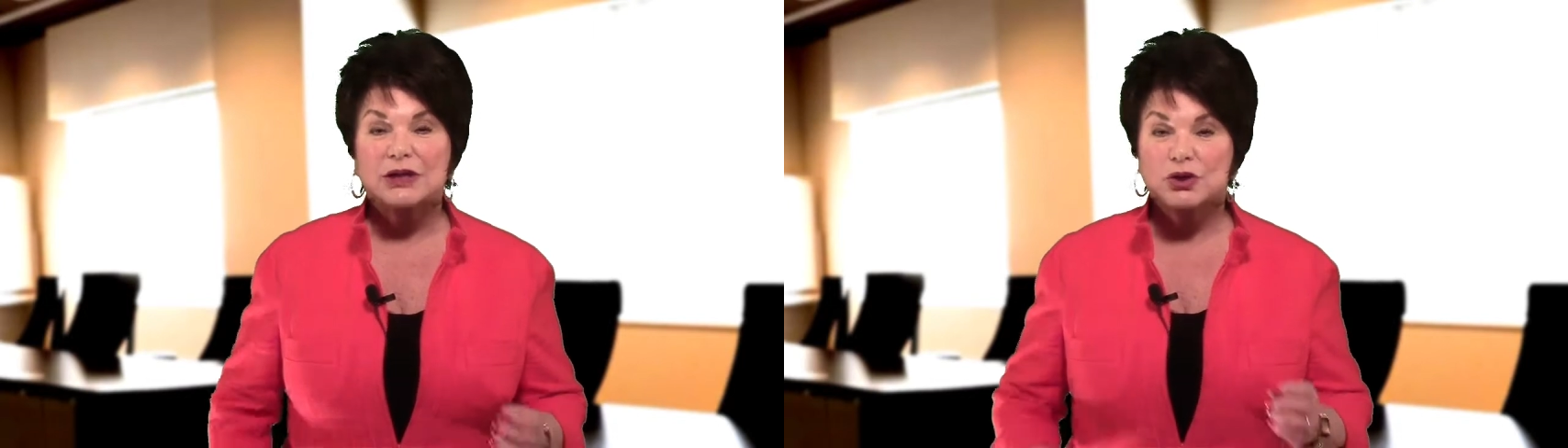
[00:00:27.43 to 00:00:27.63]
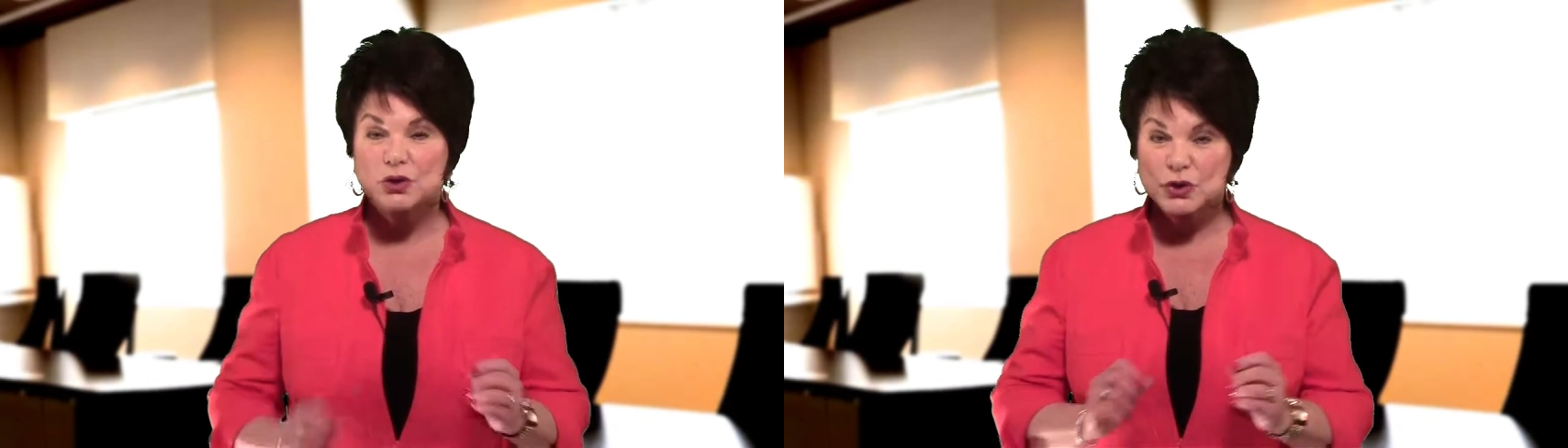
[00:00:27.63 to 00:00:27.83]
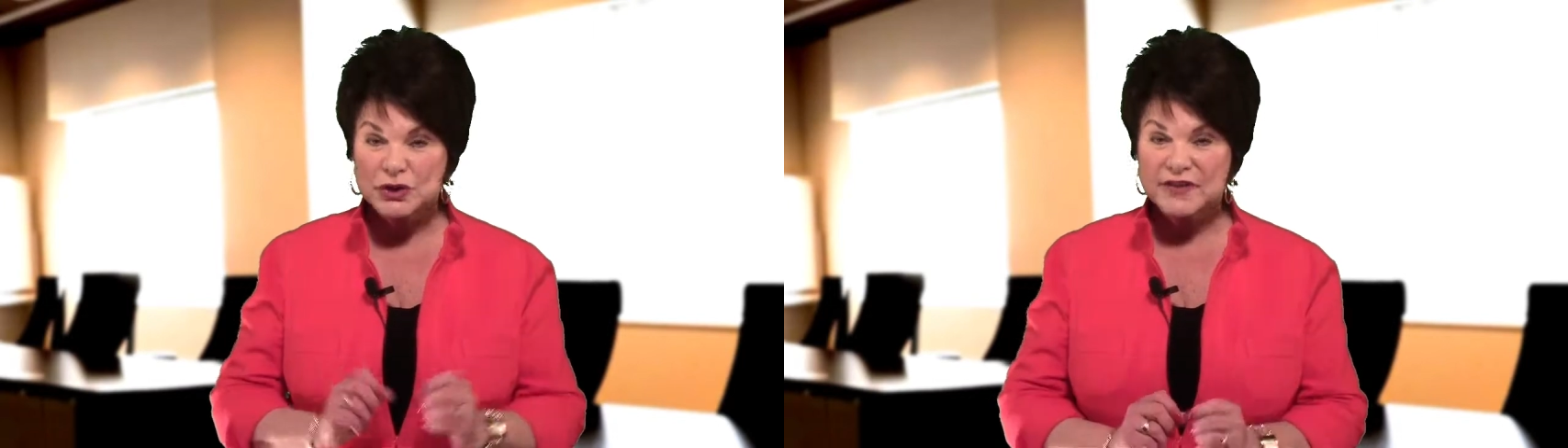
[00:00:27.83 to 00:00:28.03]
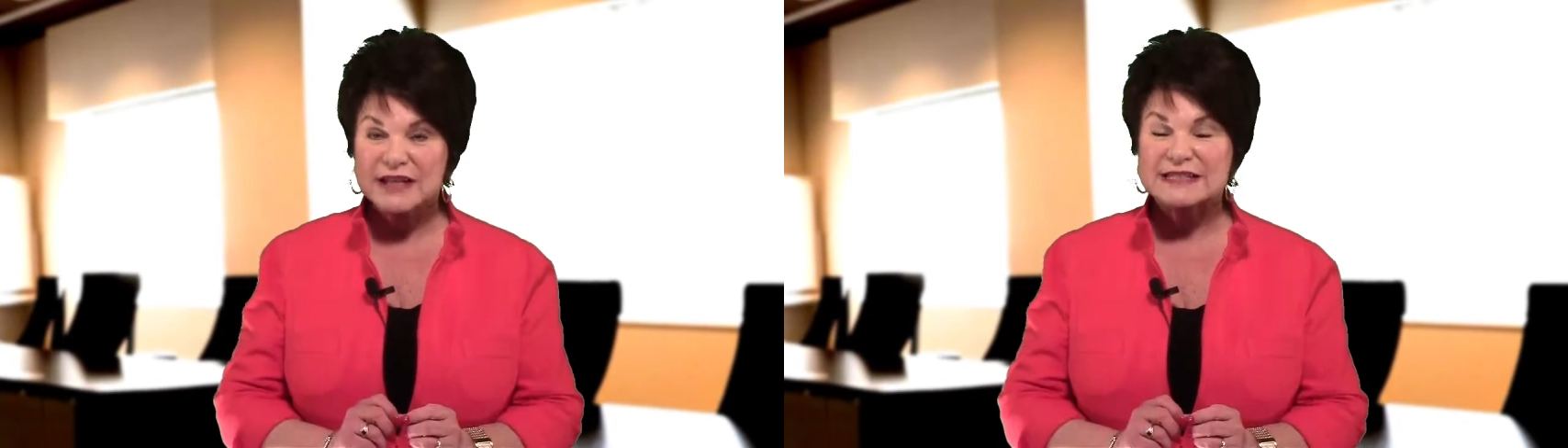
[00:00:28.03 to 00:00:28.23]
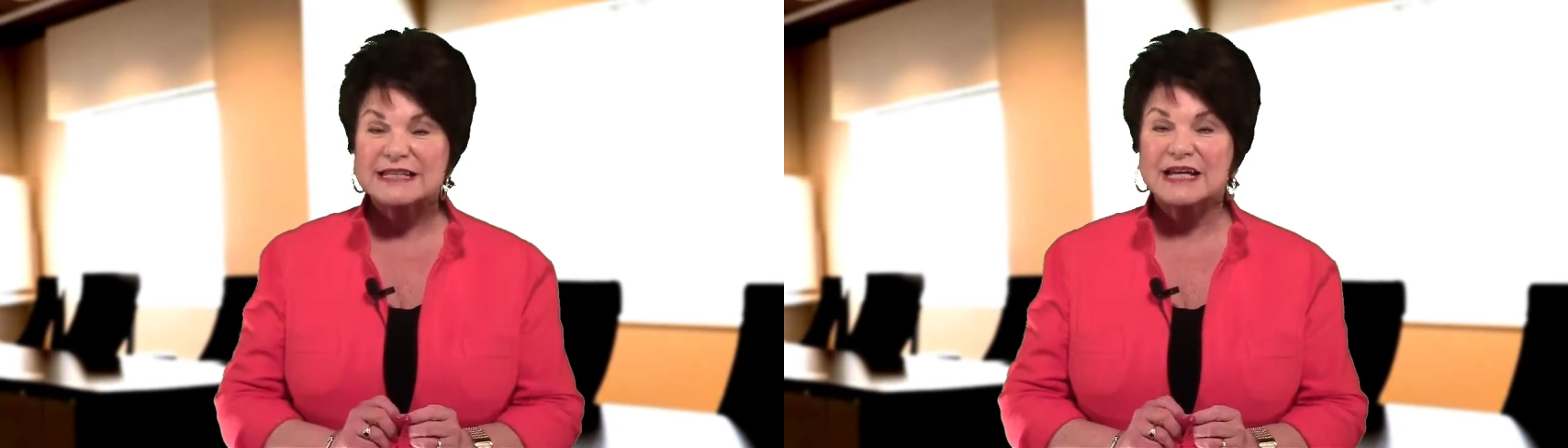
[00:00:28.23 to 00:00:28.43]
You could
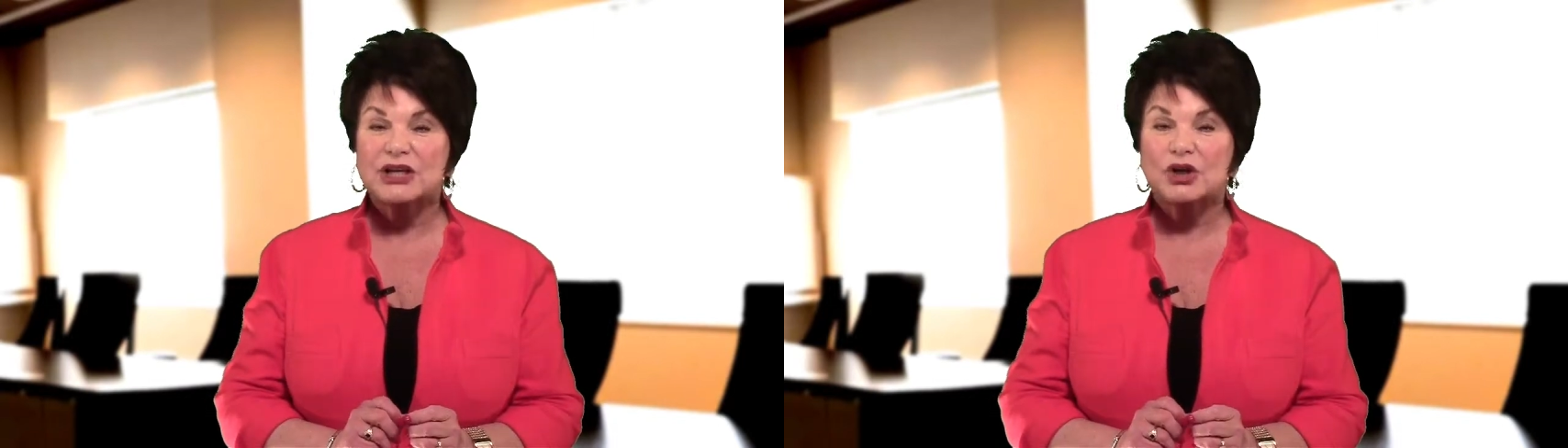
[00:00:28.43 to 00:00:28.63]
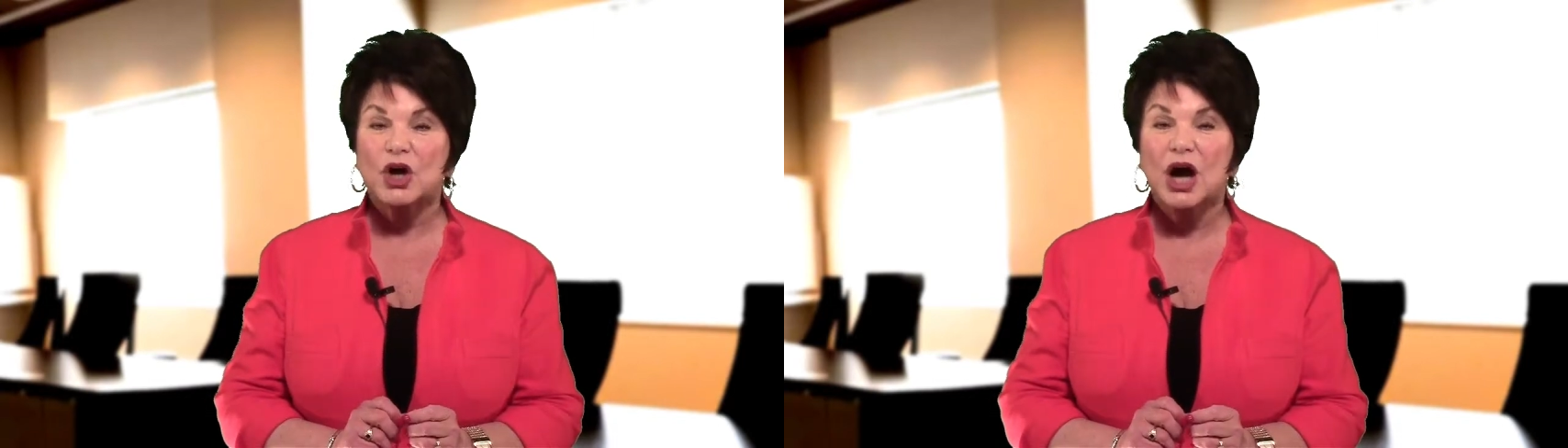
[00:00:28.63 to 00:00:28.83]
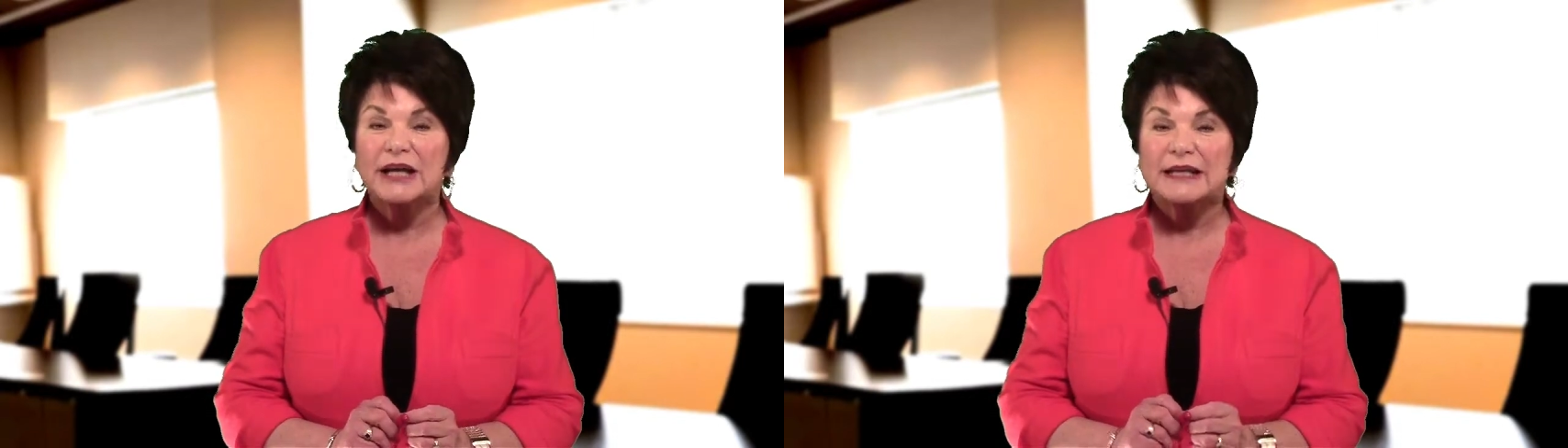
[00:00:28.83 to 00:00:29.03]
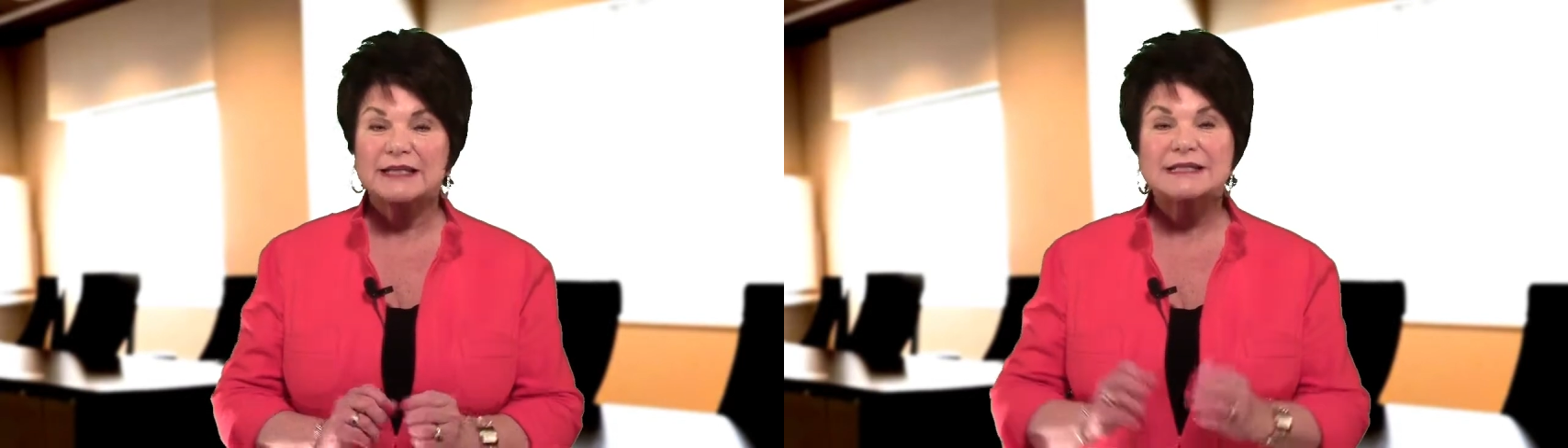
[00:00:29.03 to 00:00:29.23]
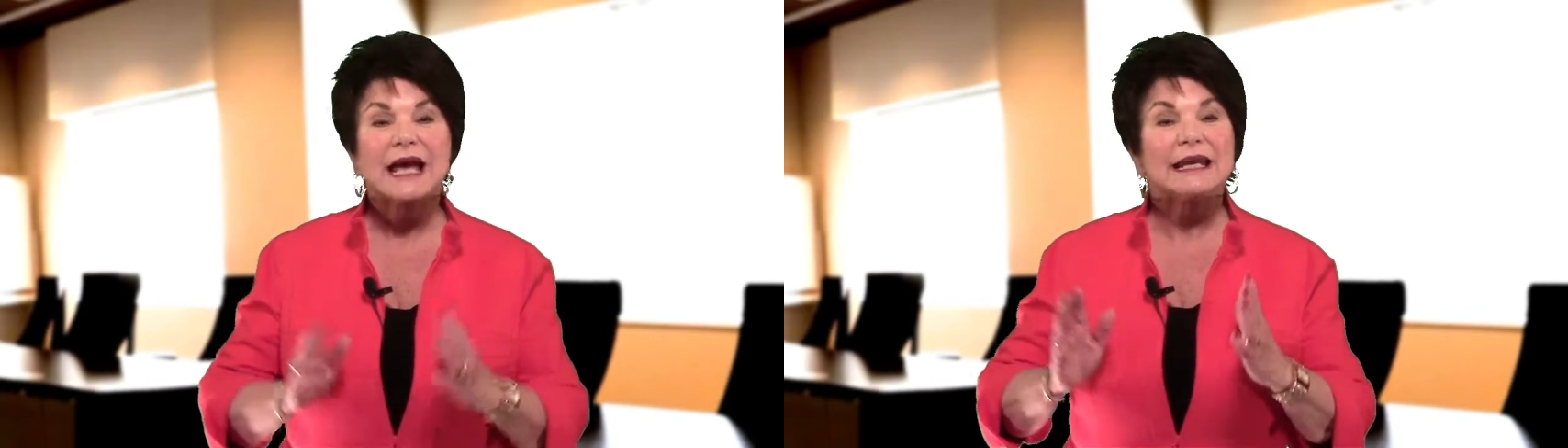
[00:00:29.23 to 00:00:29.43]
then say to your
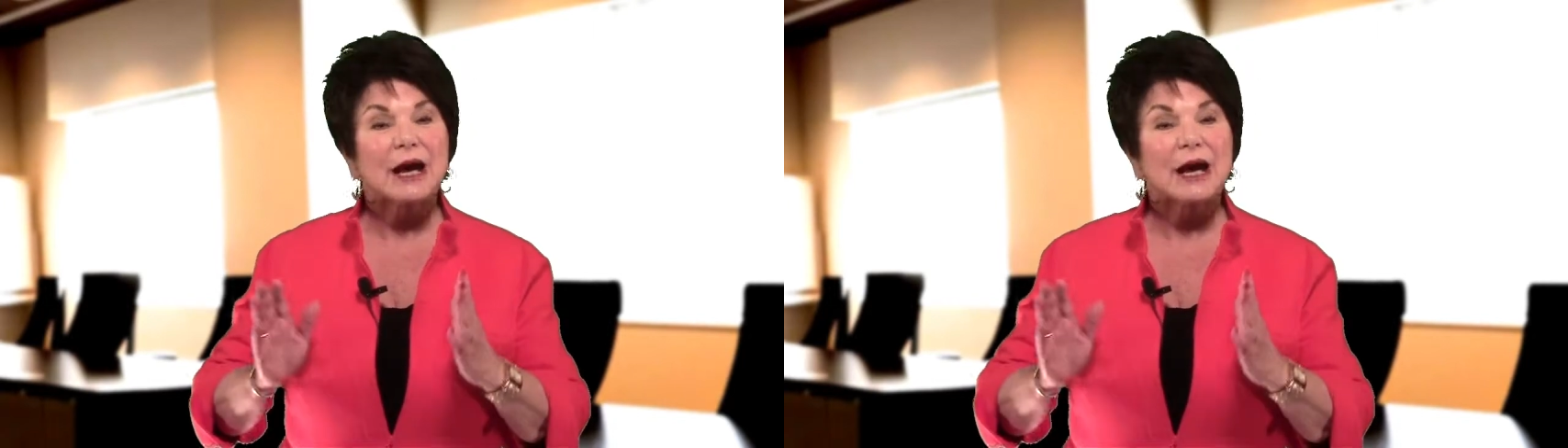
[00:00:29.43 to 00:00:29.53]
audience,